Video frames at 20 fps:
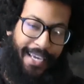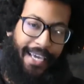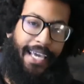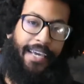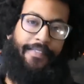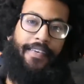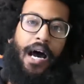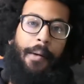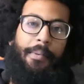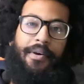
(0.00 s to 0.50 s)

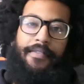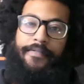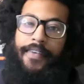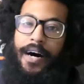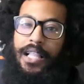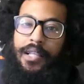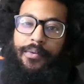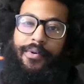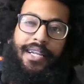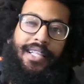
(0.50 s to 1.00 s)
if y'all been
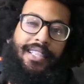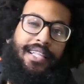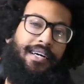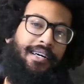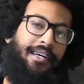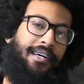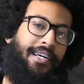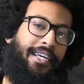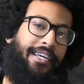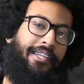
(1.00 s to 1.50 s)
following
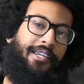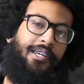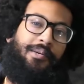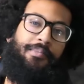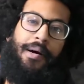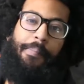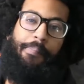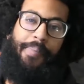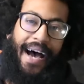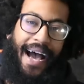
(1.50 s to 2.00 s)
along, you know,
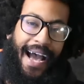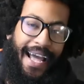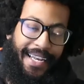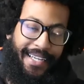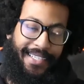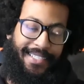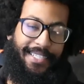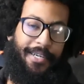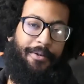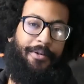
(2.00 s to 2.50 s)
my
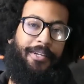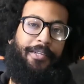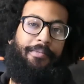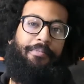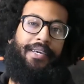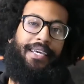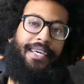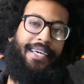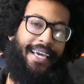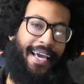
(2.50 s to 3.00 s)
partner Tony
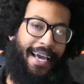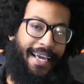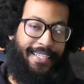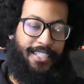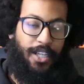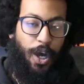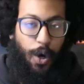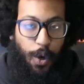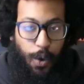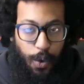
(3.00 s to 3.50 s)
B got
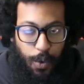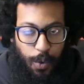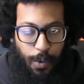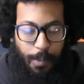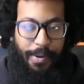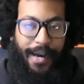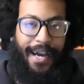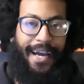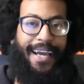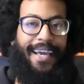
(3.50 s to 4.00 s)
his
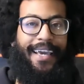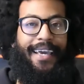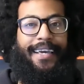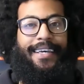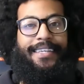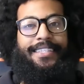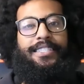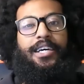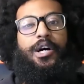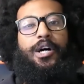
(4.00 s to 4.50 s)
own
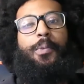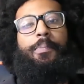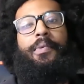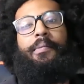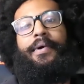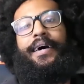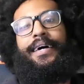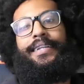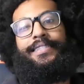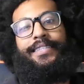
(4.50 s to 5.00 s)
podcast, The Open
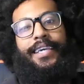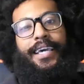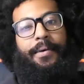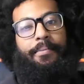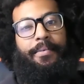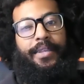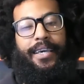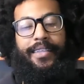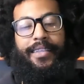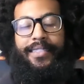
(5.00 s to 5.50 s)
Minded
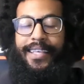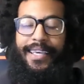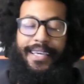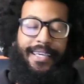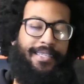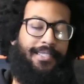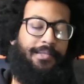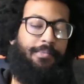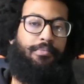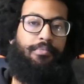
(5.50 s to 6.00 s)
Skeptic.
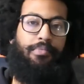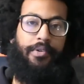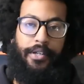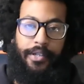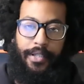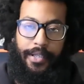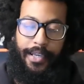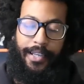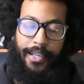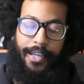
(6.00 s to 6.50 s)
Thing is
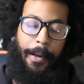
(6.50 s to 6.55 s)
brilliant,